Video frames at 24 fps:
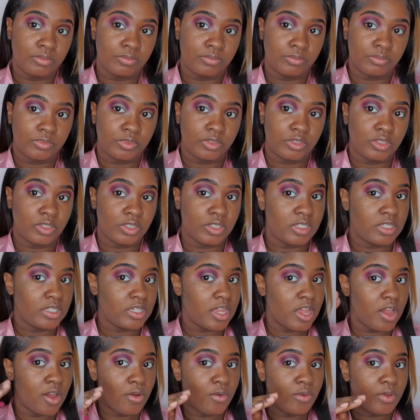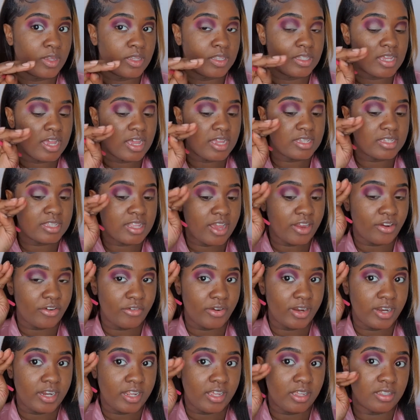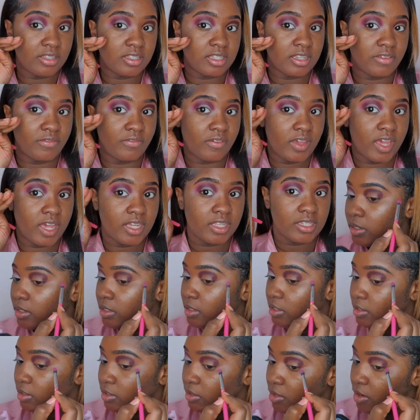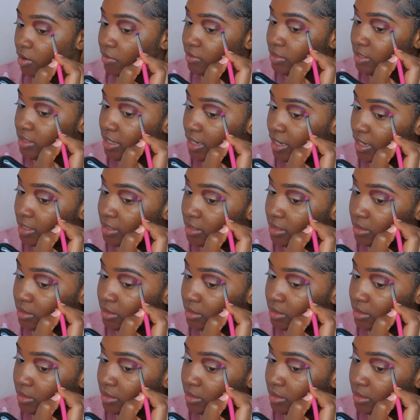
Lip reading: So you see how it has that gradient effect. And then the other side.